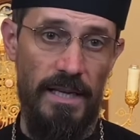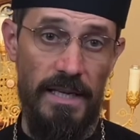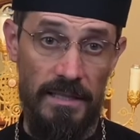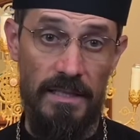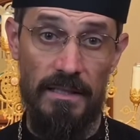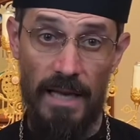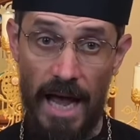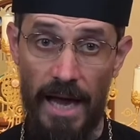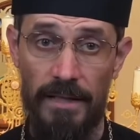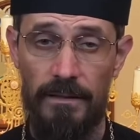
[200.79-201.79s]
In this
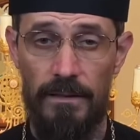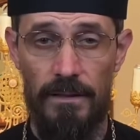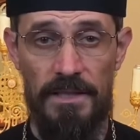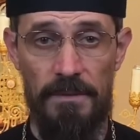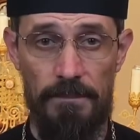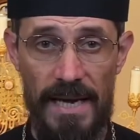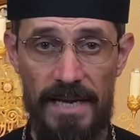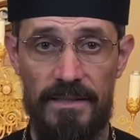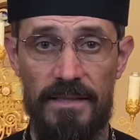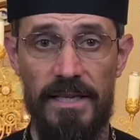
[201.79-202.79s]
line, the
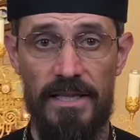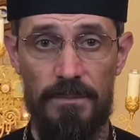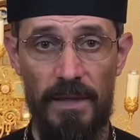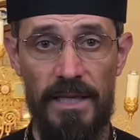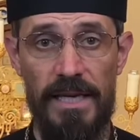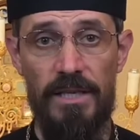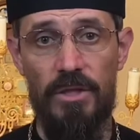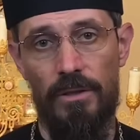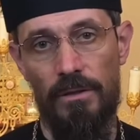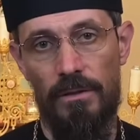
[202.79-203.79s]
best
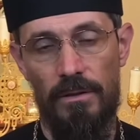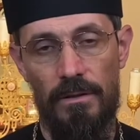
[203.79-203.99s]
explanation